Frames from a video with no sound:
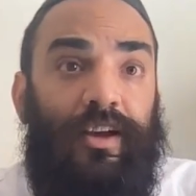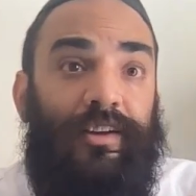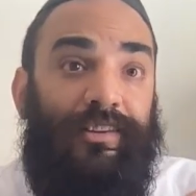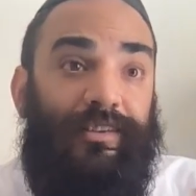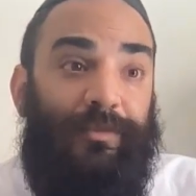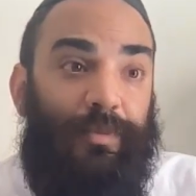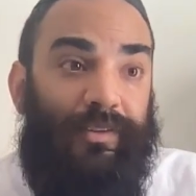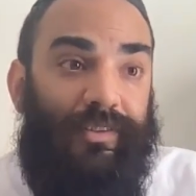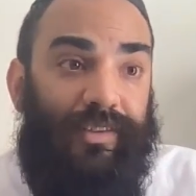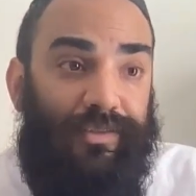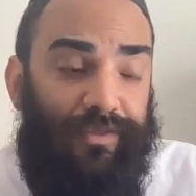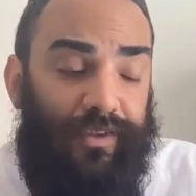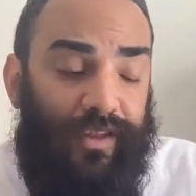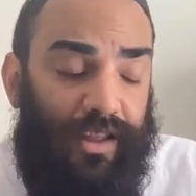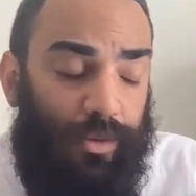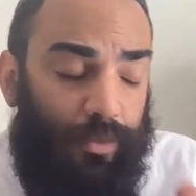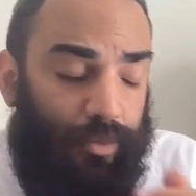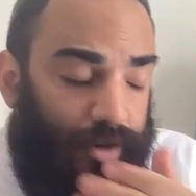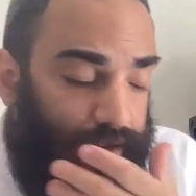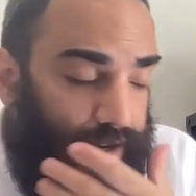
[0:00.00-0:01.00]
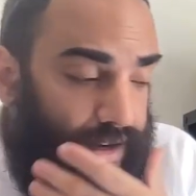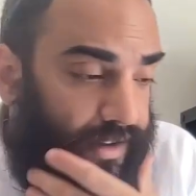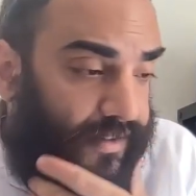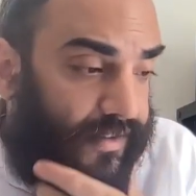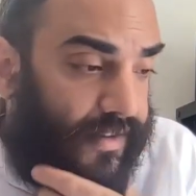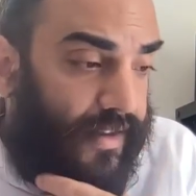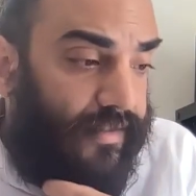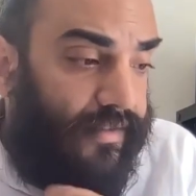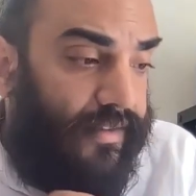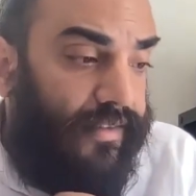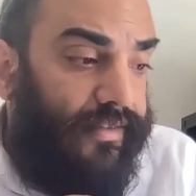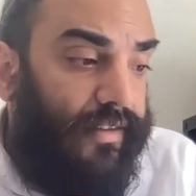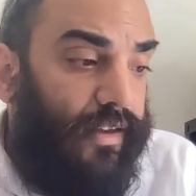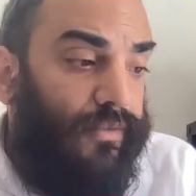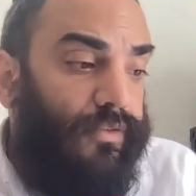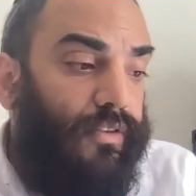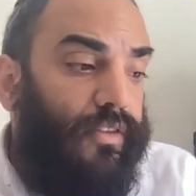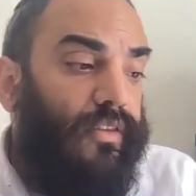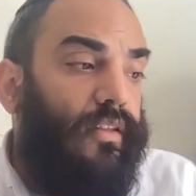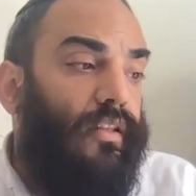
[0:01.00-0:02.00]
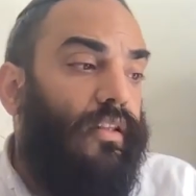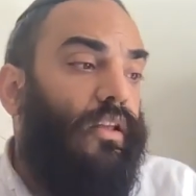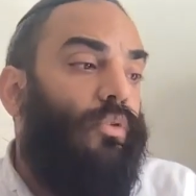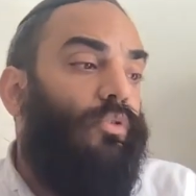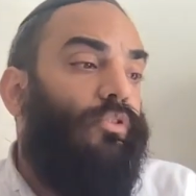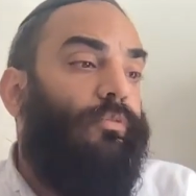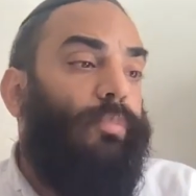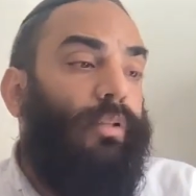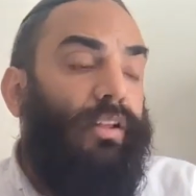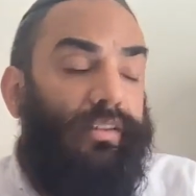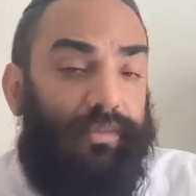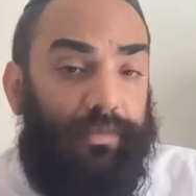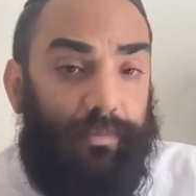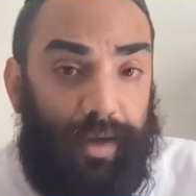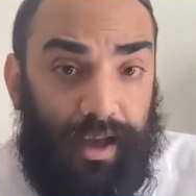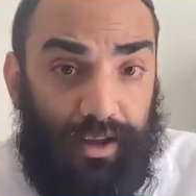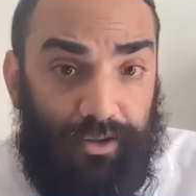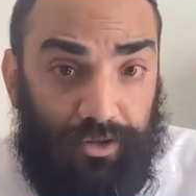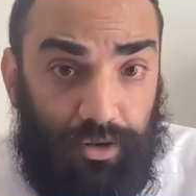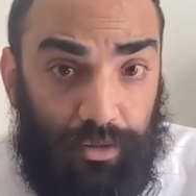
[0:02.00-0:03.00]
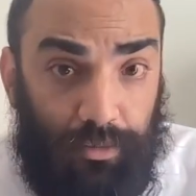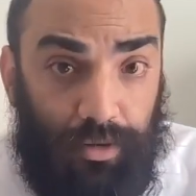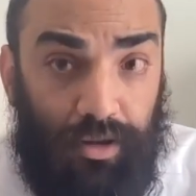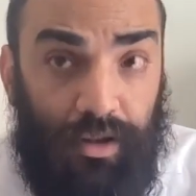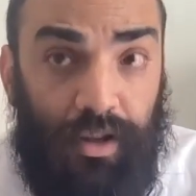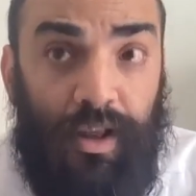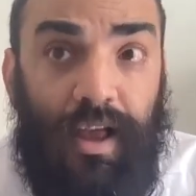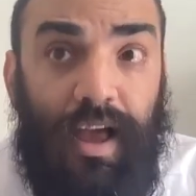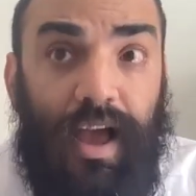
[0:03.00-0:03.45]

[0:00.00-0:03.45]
specifically when it extends itself into the lowest place imaginable?